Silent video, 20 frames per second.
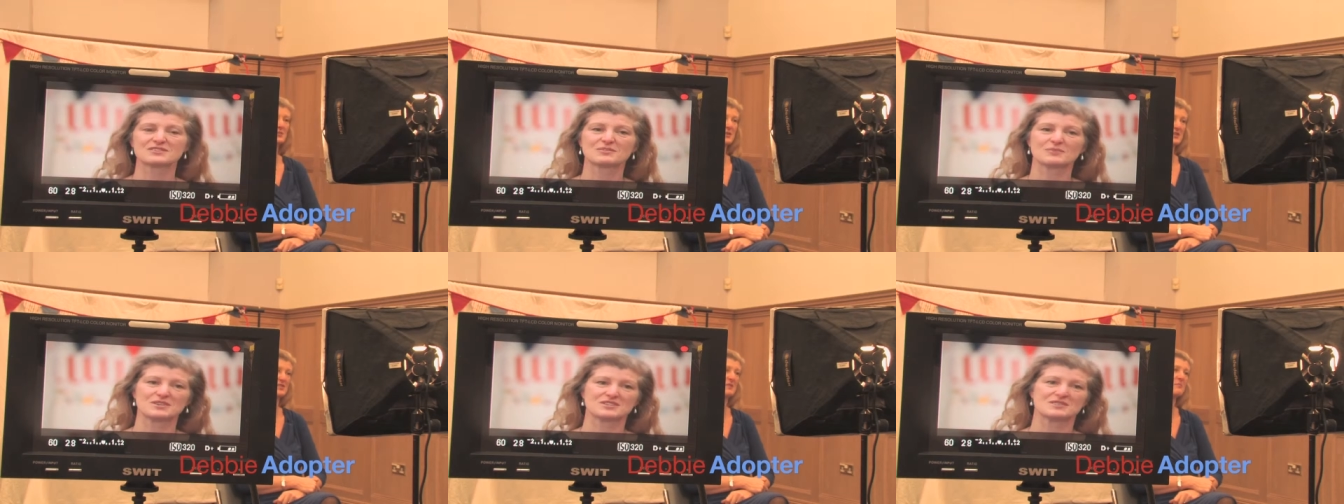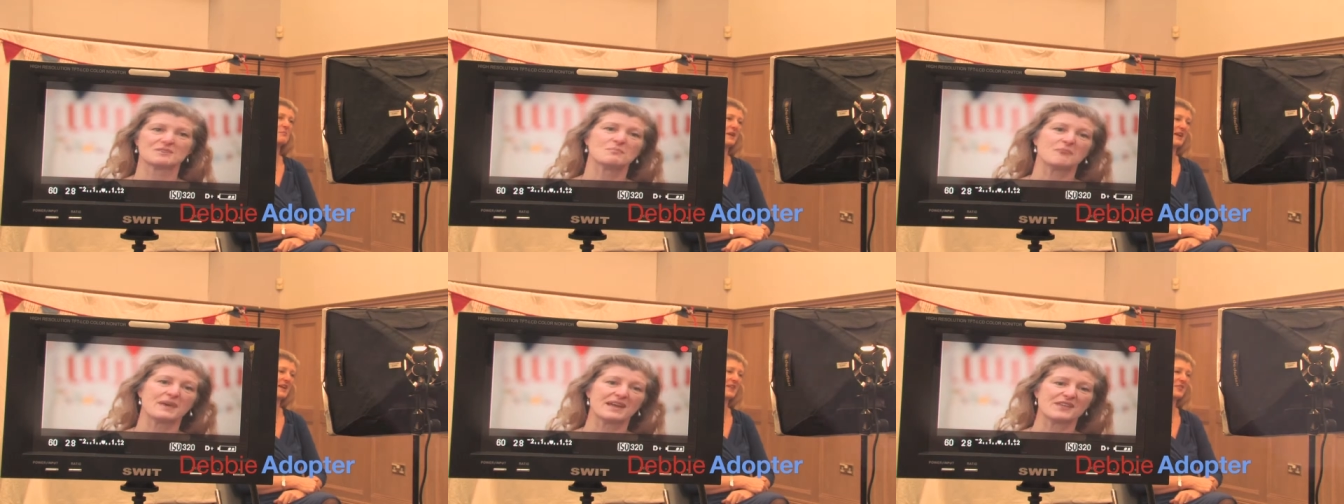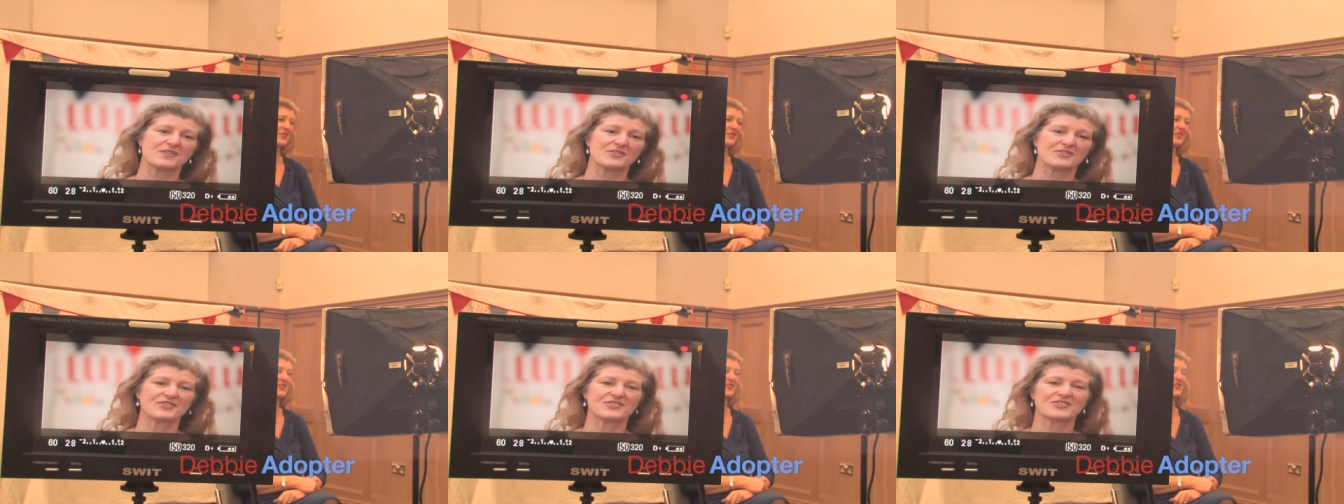of which are
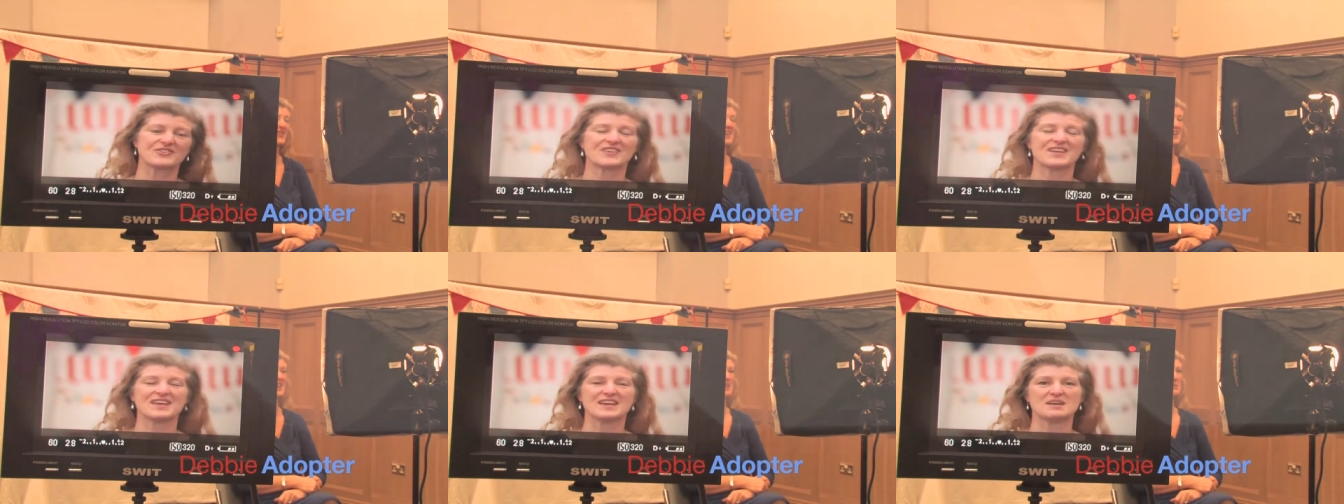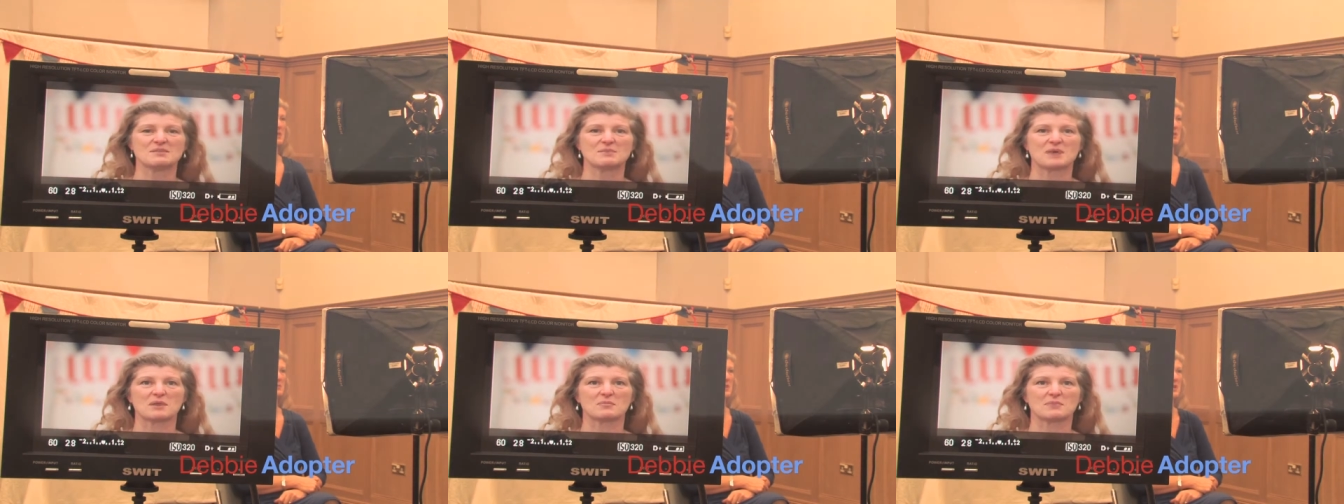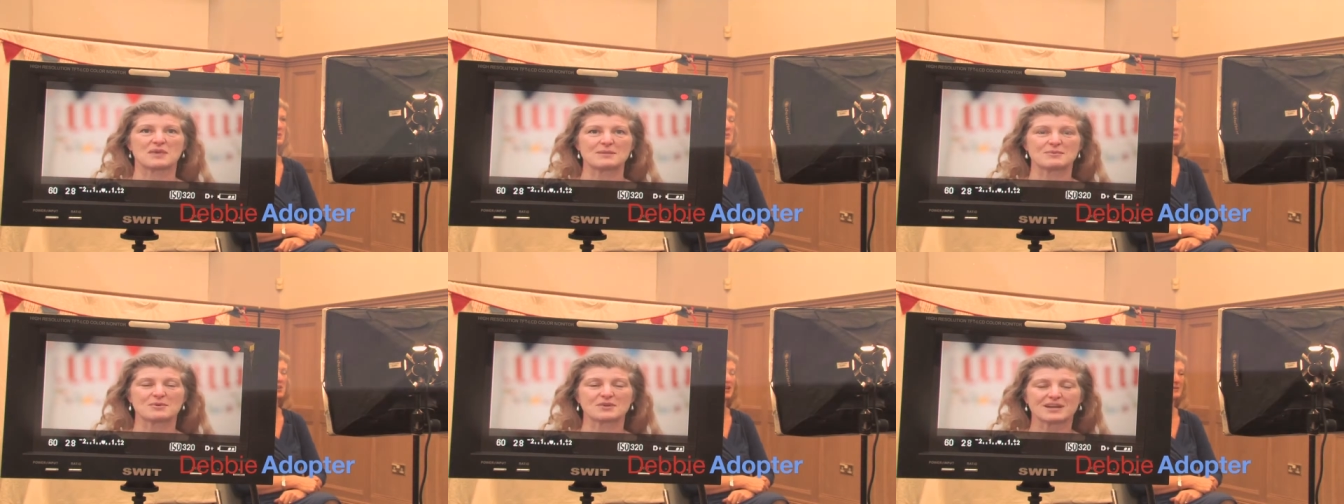myths, about
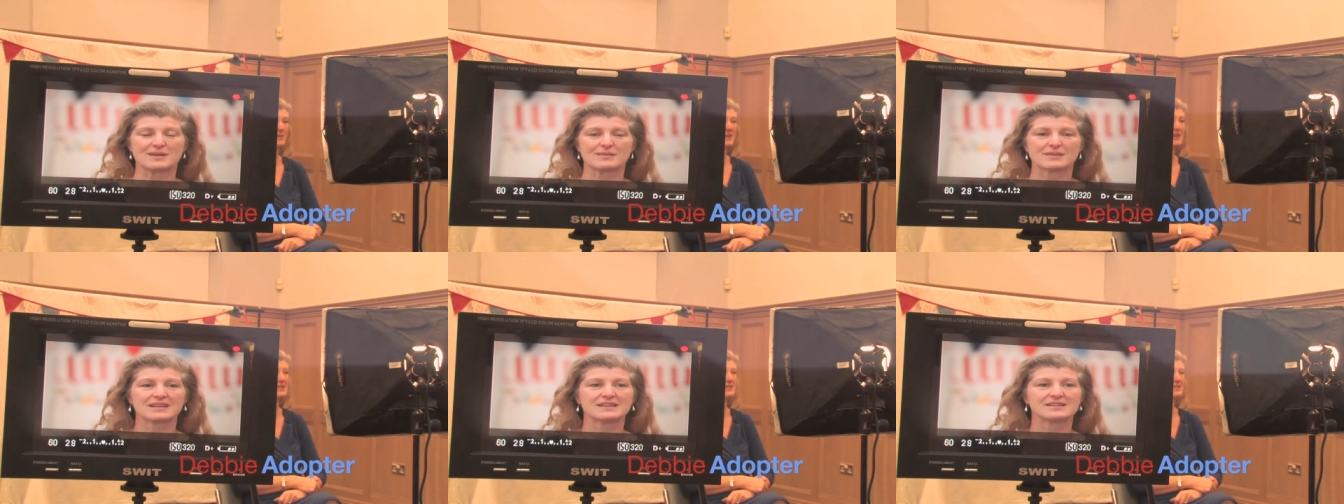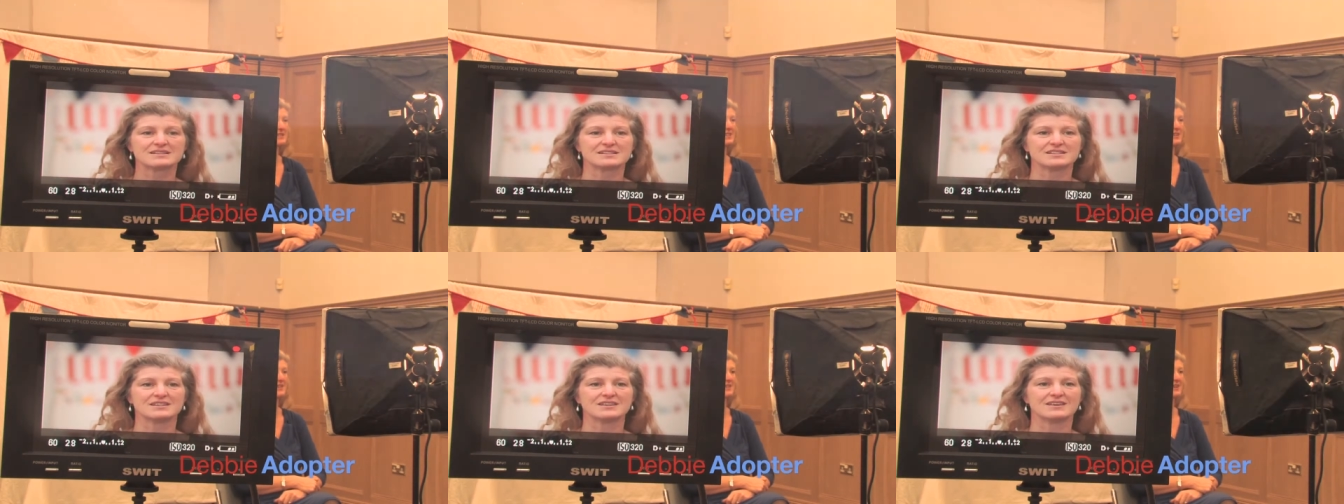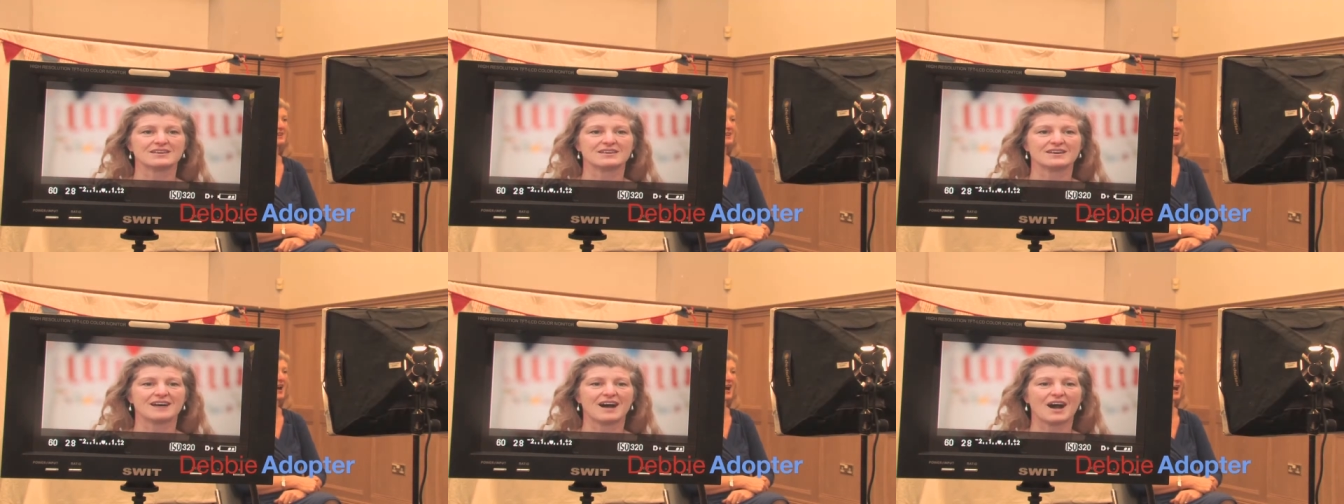people coming into your
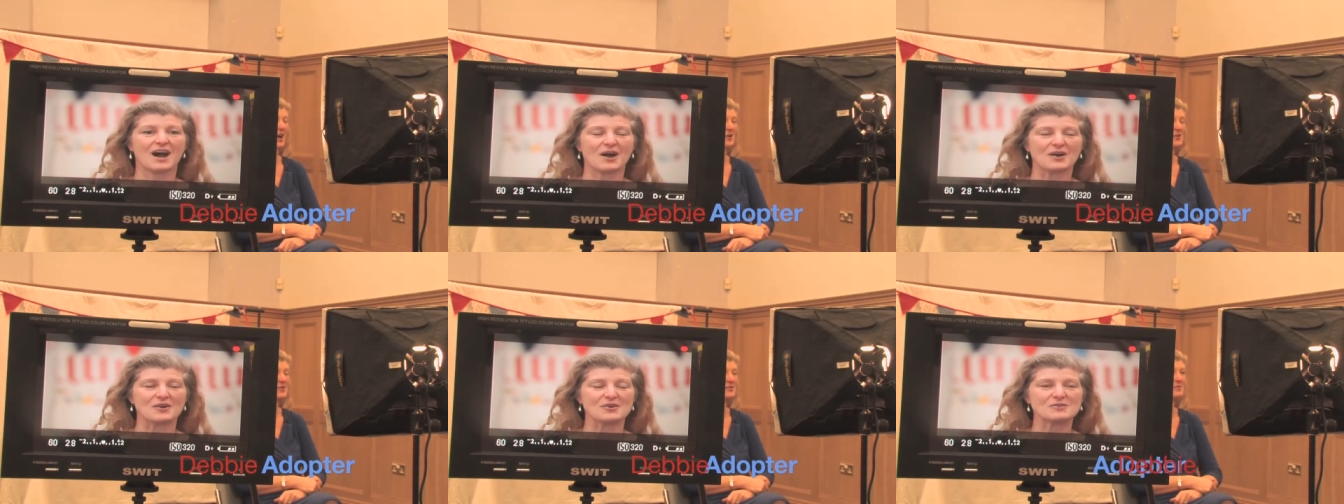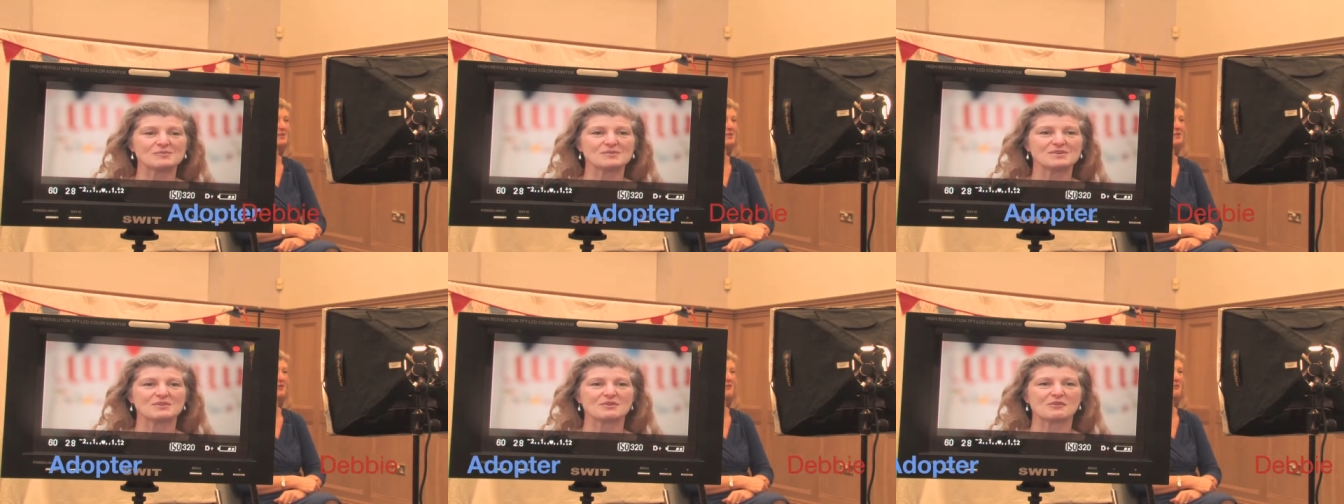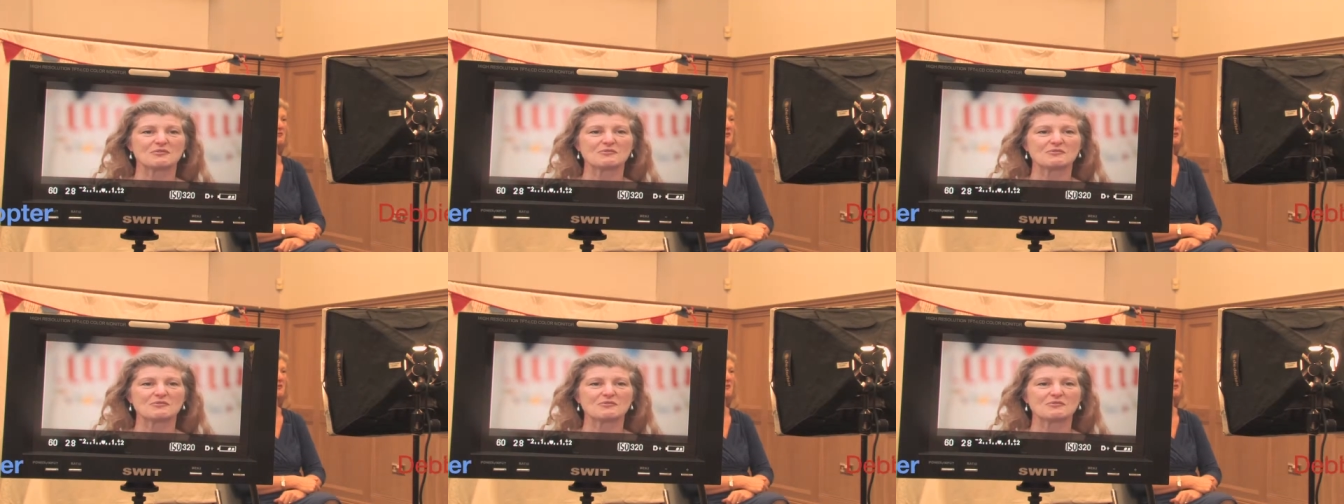home and your